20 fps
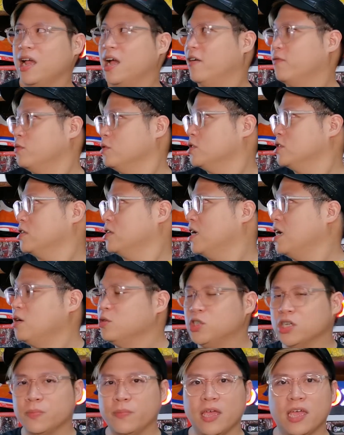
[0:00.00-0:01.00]
I have to
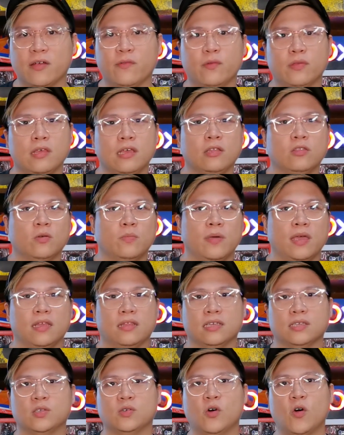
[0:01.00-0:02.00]
scrounge up everything to
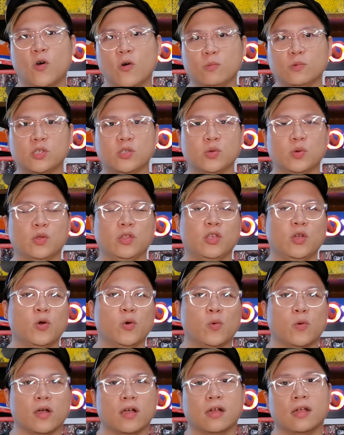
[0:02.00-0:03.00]
make this home studio
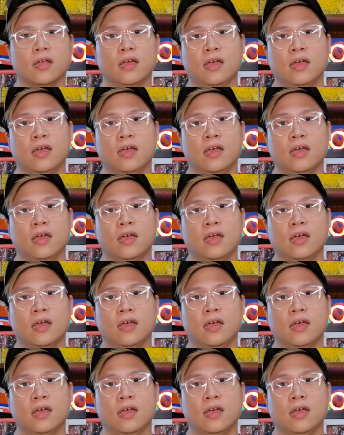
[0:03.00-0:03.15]
work.